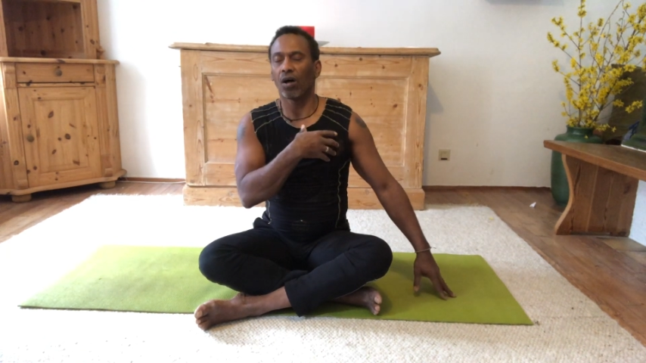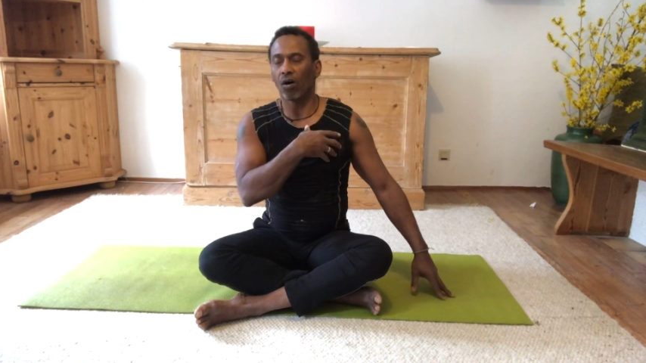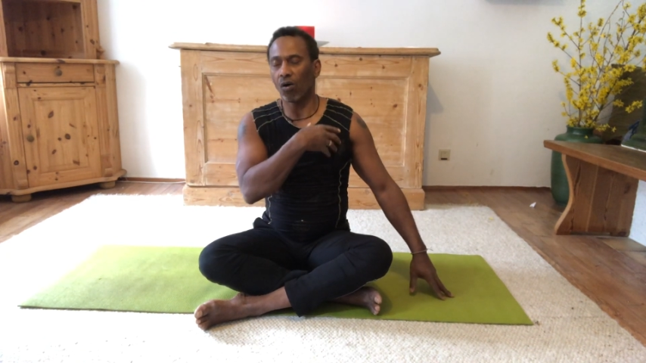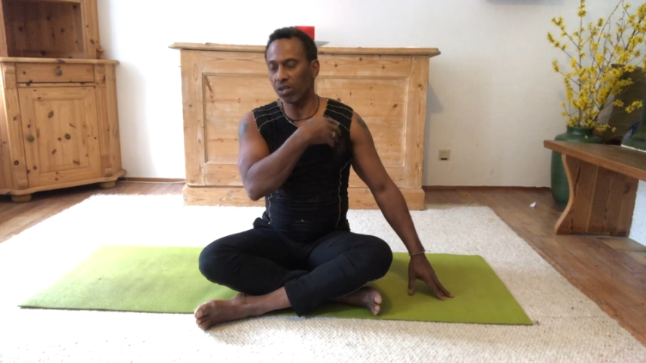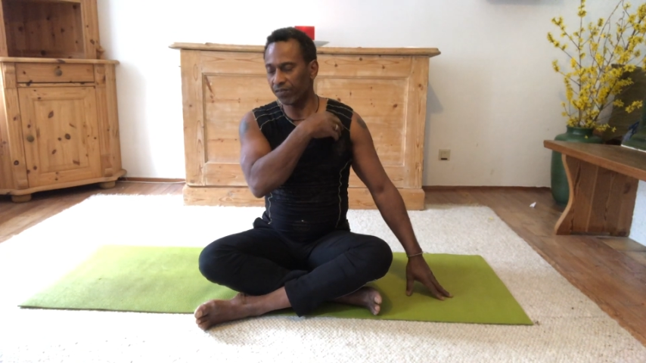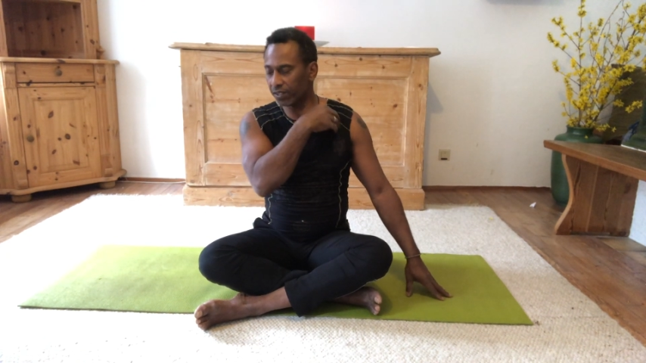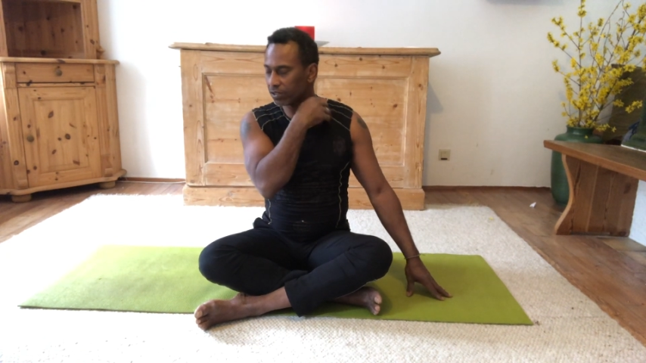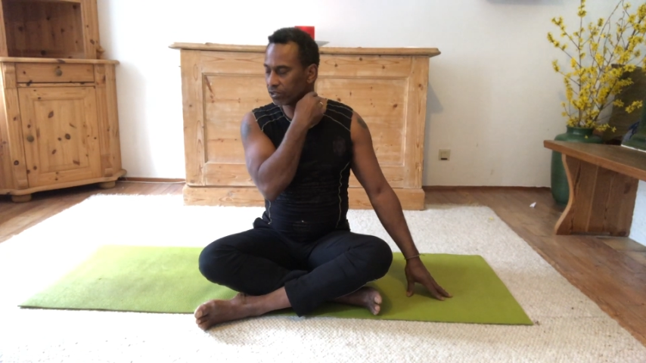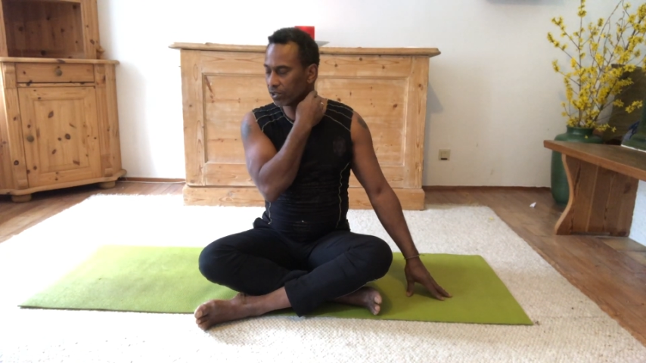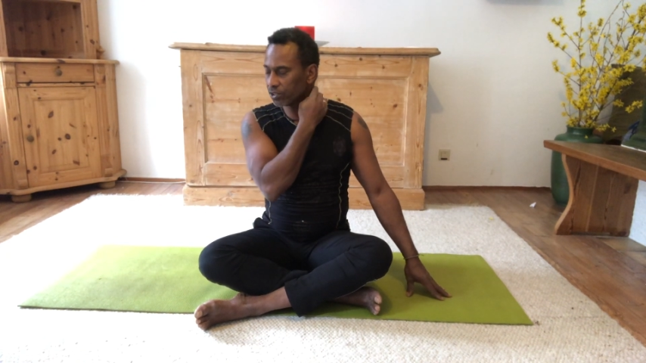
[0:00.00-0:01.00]
all of the
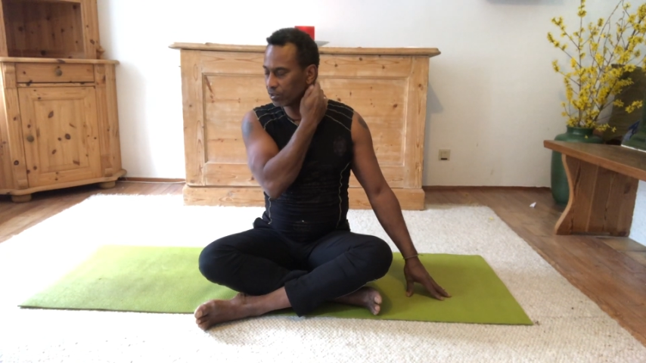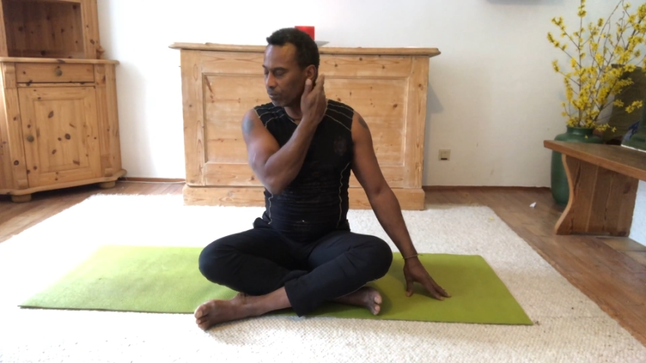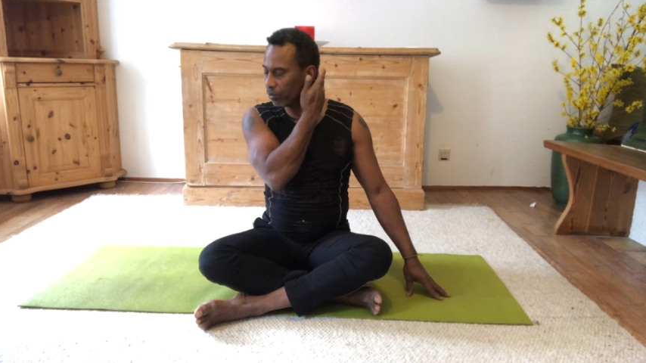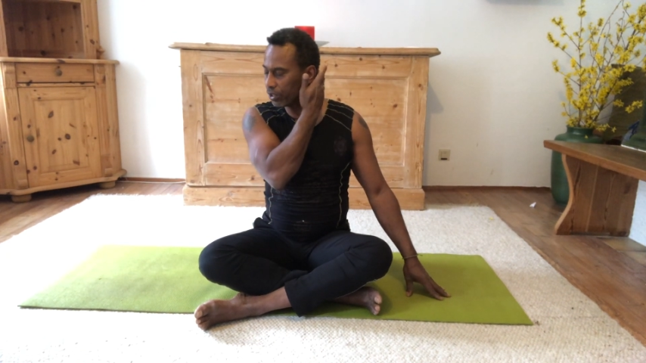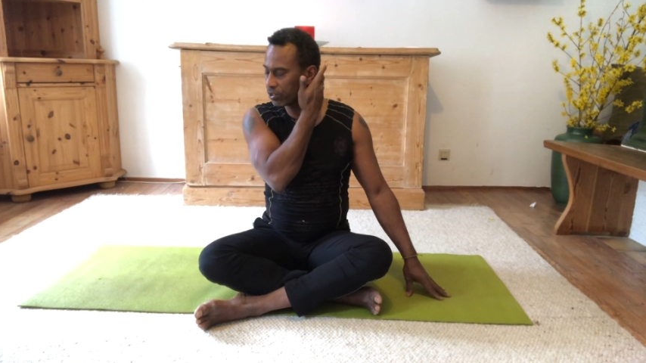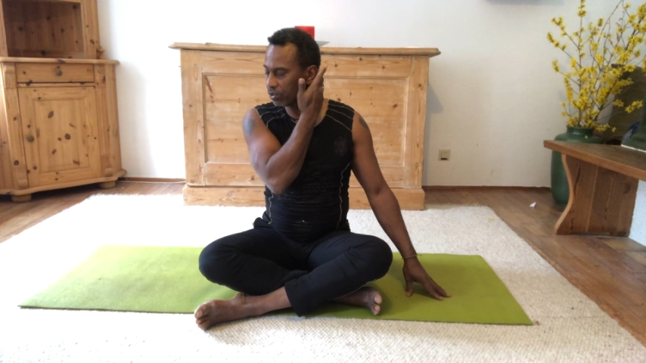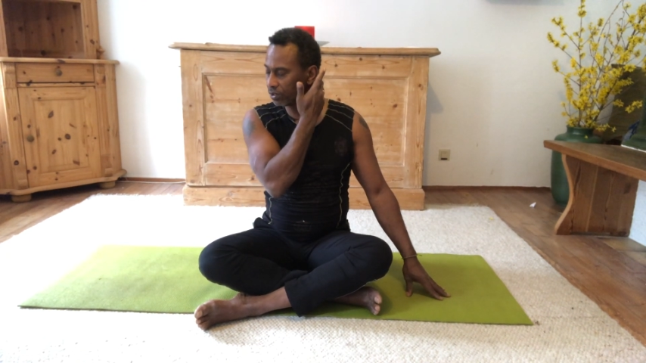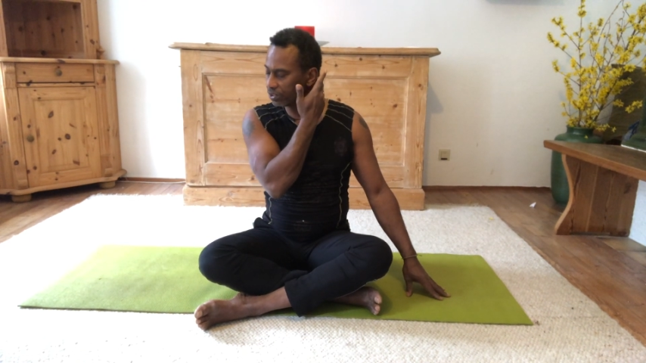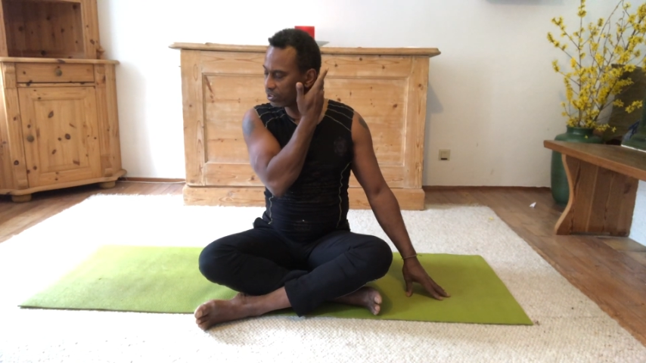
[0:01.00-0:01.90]
insertion points along the